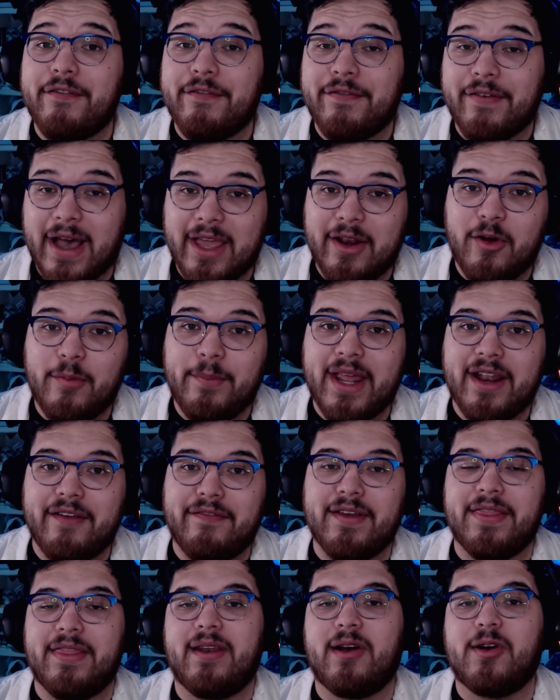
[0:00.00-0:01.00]
The final
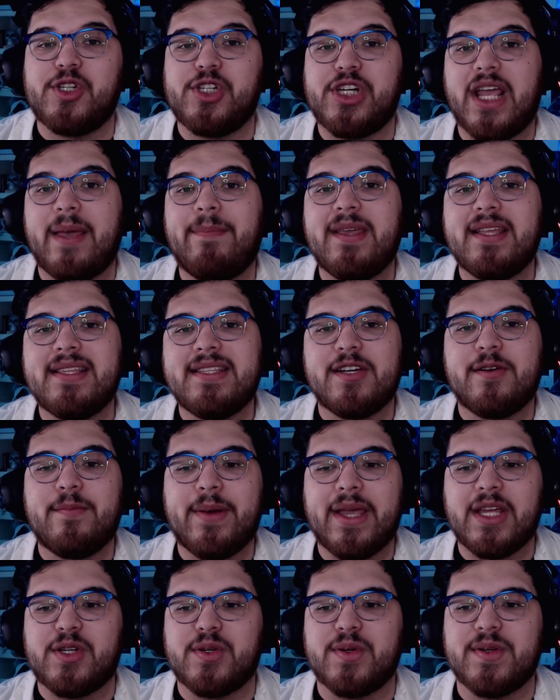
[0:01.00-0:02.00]
benefit that our champion tier
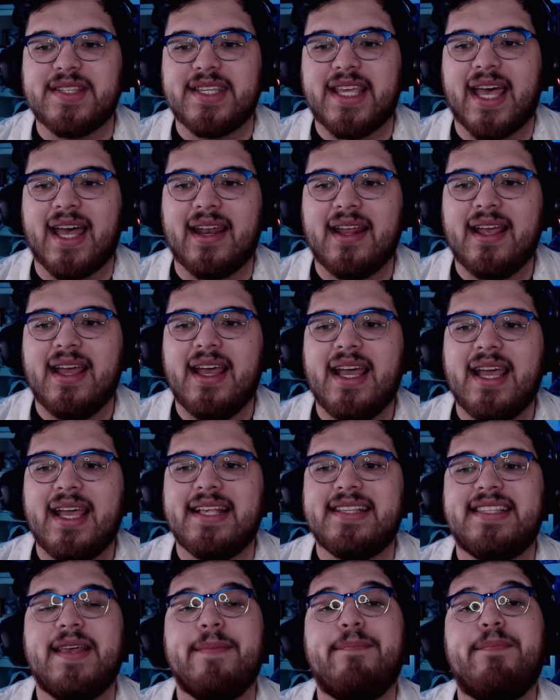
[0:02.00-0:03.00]
patrons get
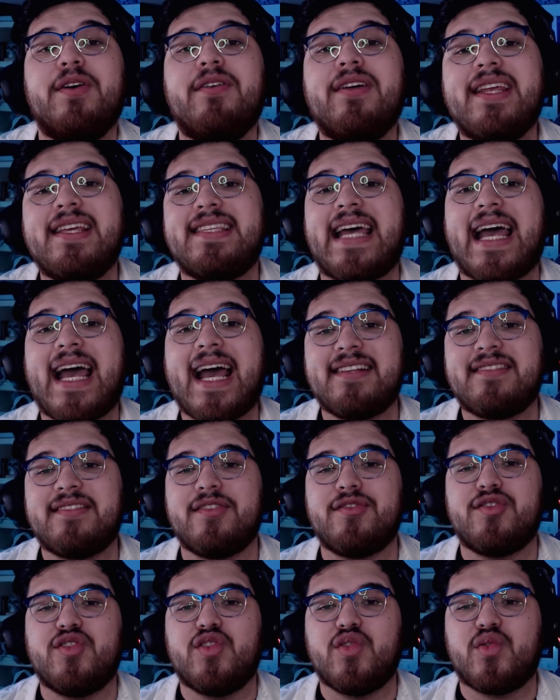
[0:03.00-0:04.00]
is the ability to
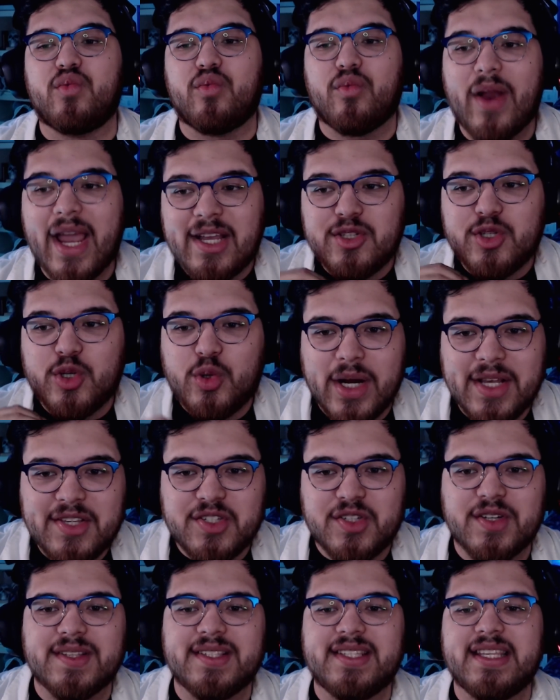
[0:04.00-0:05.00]
ask us direct
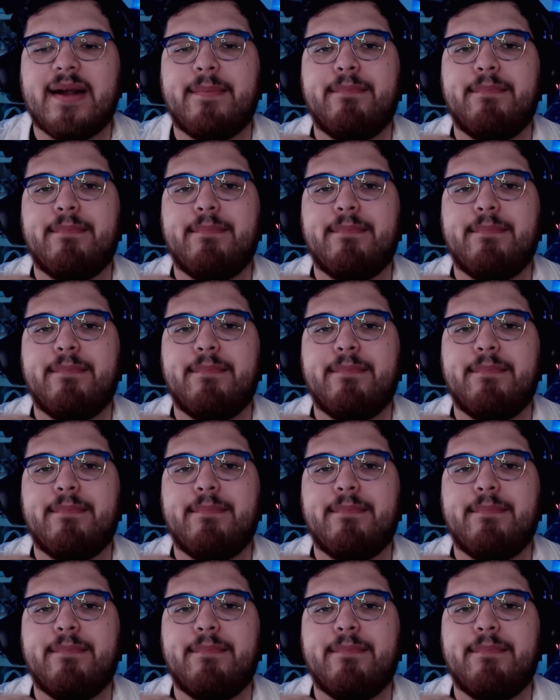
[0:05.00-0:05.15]
questions